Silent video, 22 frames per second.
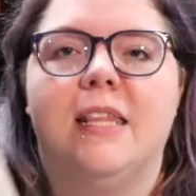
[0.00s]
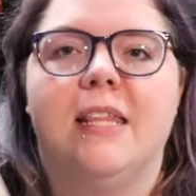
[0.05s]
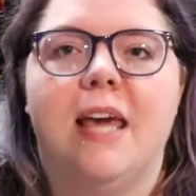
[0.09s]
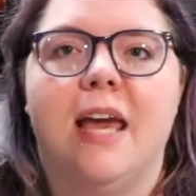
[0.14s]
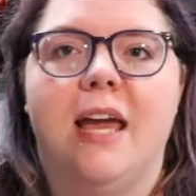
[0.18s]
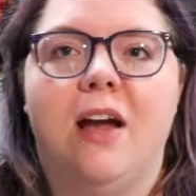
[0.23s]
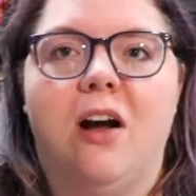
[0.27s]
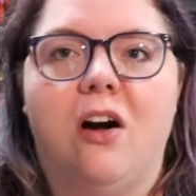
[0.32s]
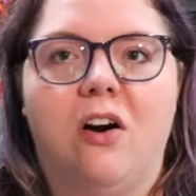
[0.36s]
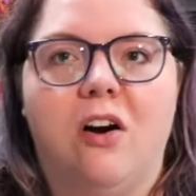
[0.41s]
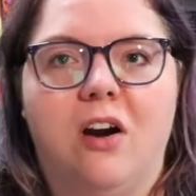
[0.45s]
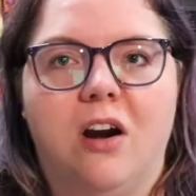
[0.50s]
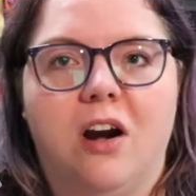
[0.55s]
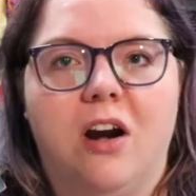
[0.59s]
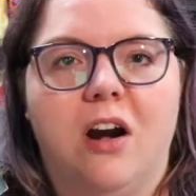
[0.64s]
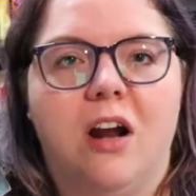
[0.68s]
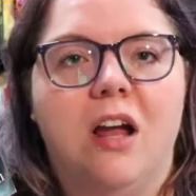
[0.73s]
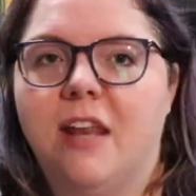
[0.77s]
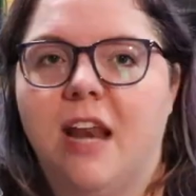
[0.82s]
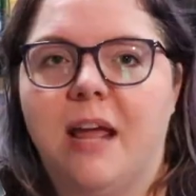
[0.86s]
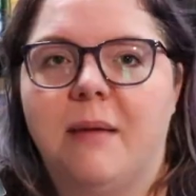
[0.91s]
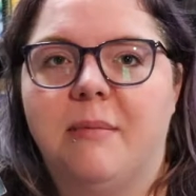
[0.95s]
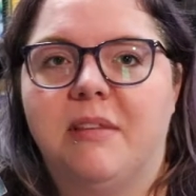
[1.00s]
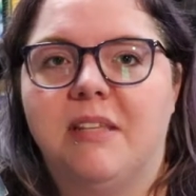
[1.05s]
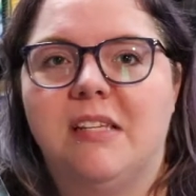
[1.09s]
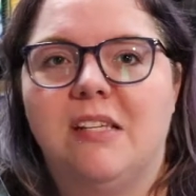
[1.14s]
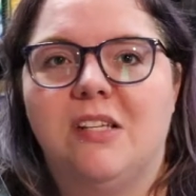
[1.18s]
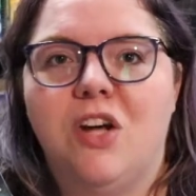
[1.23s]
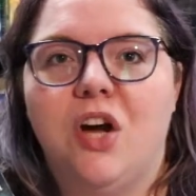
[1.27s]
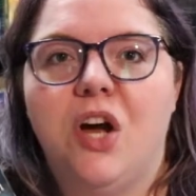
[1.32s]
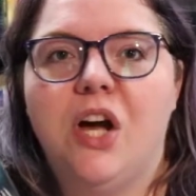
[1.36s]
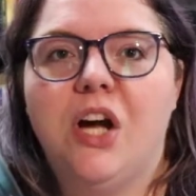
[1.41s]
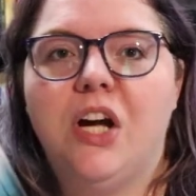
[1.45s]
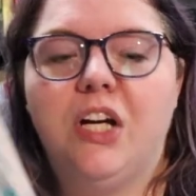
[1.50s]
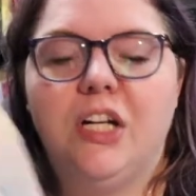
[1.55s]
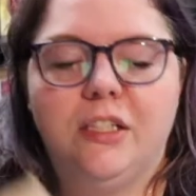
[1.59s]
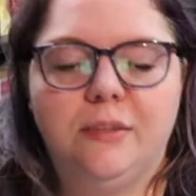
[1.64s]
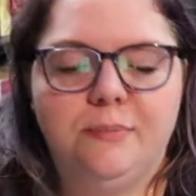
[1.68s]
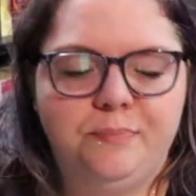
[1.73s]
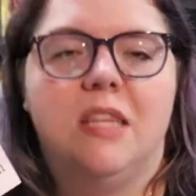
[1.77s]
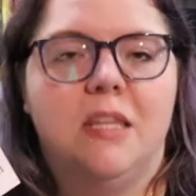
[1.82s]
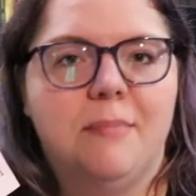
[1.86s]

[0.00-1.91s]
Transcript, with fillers: They are The Name of the Star,